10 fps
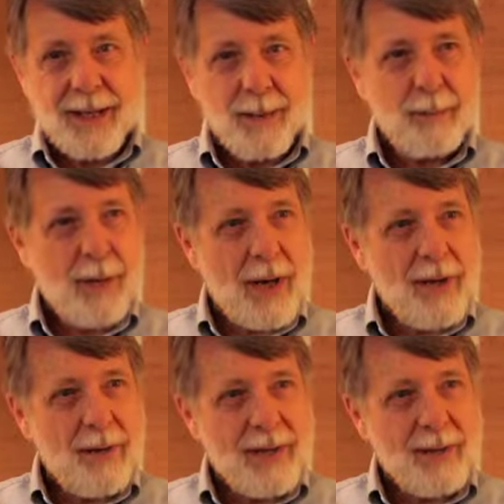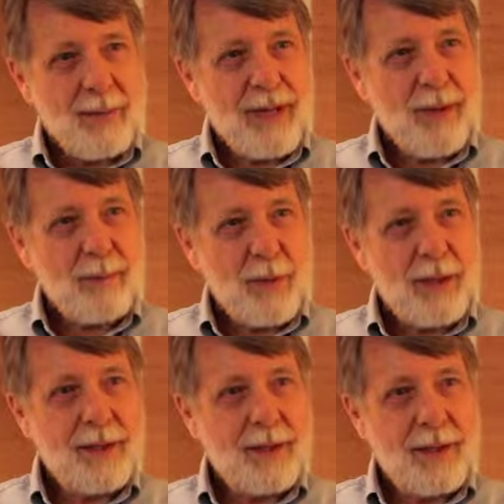The pottery that we had
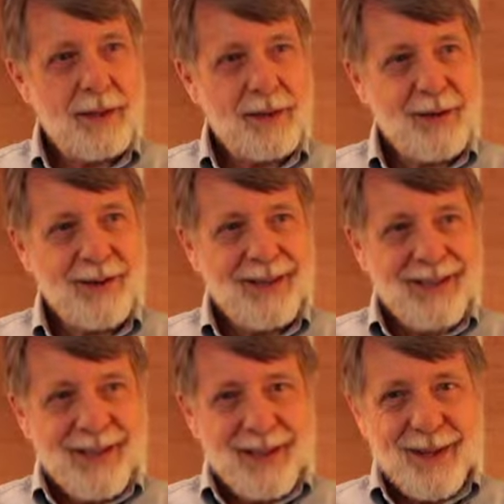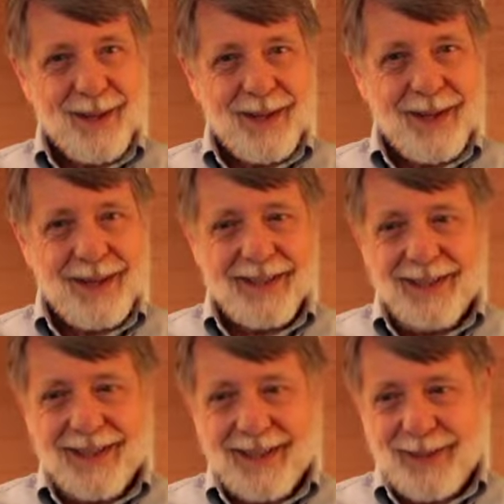bought together, the
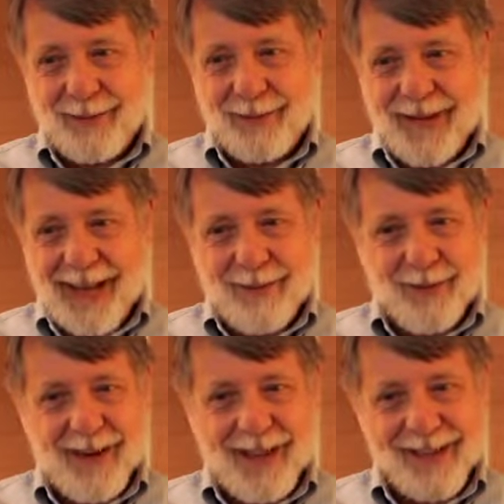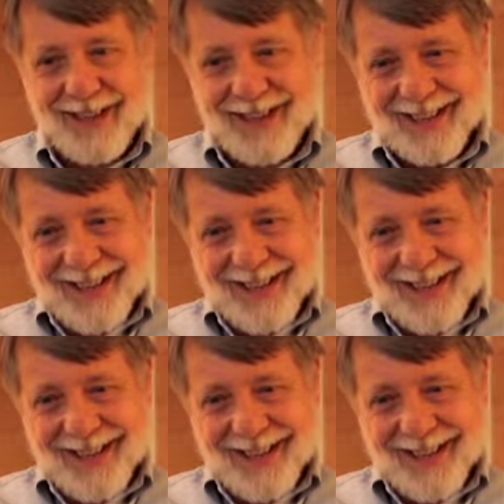Afghan